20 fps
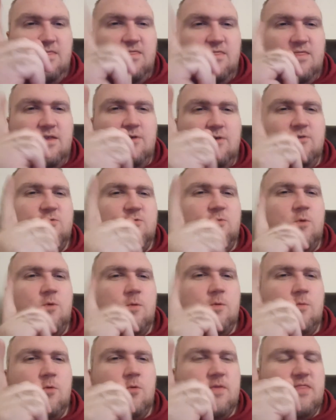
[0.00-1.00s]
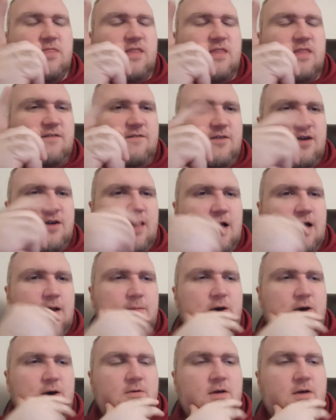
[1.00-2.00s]
There was one moment that I forgot
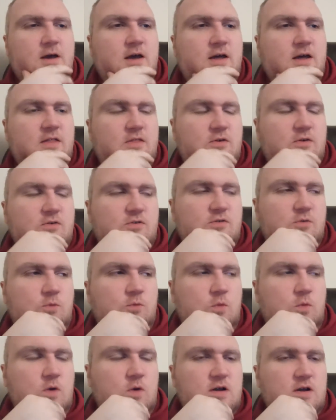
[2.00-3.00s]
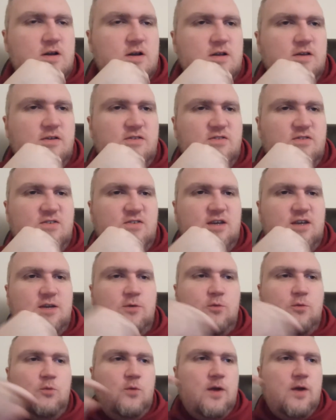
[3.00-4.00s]
about. There was one scene
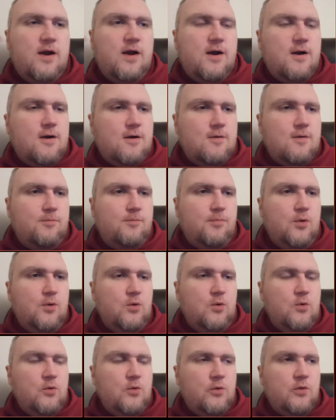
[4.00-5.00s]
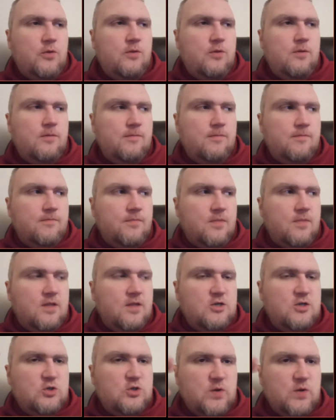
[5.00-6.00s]
where both
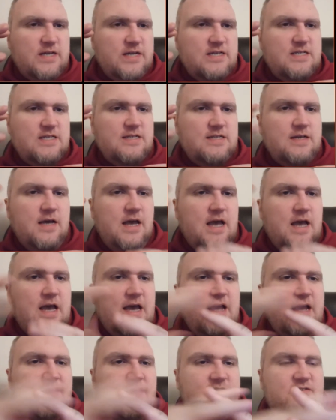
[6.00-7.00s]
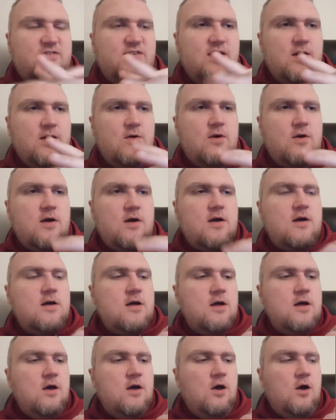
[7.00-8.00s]
Trent and
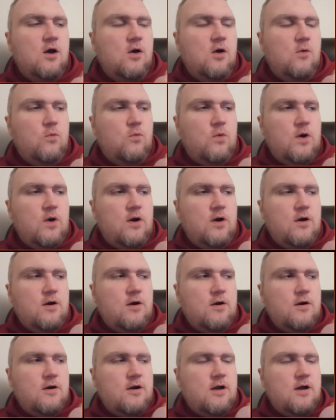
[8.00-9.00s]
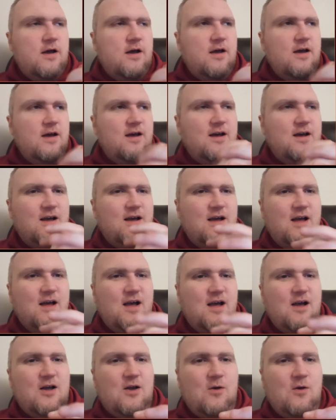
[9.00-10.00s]
Sarah were
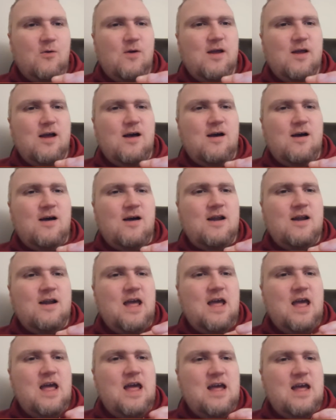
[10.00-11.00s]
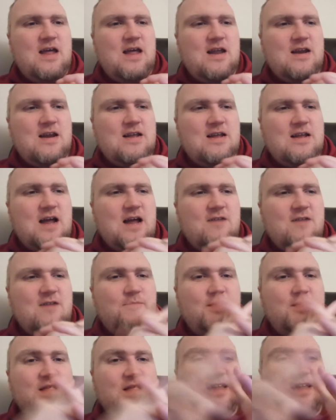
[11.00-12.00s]
going on and kind
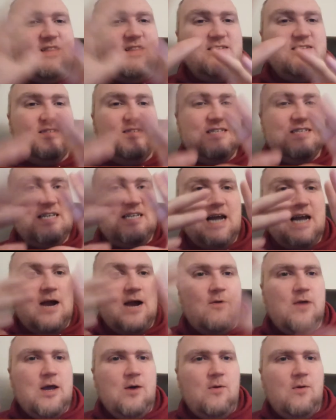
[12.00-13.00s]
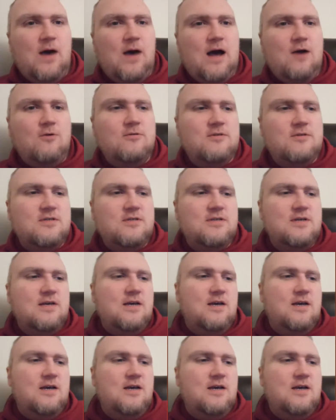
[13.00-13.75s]
of playing the scenario out.